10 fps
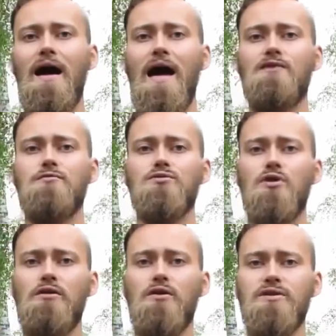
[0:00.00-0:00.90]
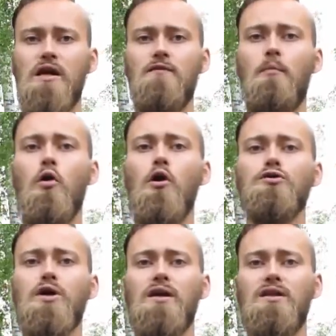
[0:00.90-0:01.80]
and subscribe to the channel for more
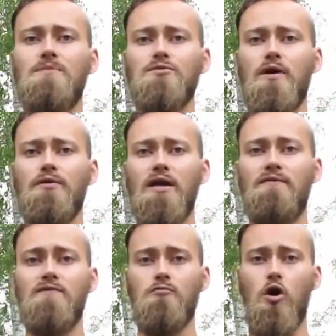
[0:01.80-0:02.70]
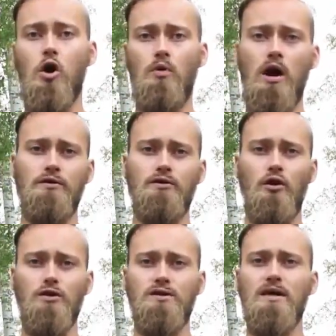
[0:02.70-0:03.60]
training tips on how to get fit from home or
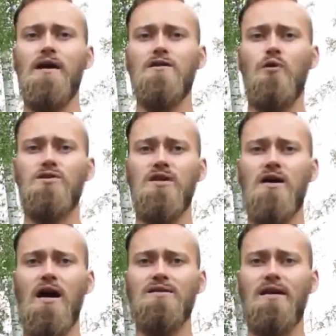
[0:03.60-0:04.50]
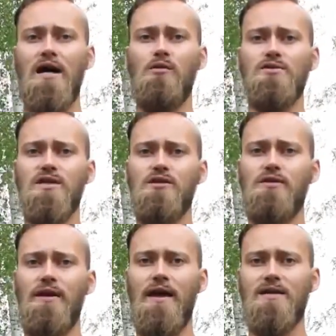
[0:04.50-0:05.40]
outdoors. Thanks for watching, guys, and I will see you
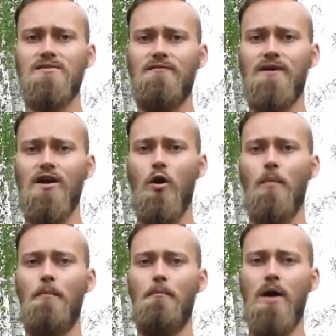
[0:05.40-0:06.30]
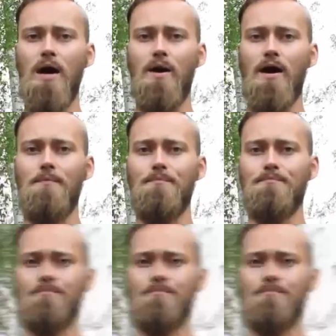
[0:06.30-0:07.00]
in the next video. Bye bye.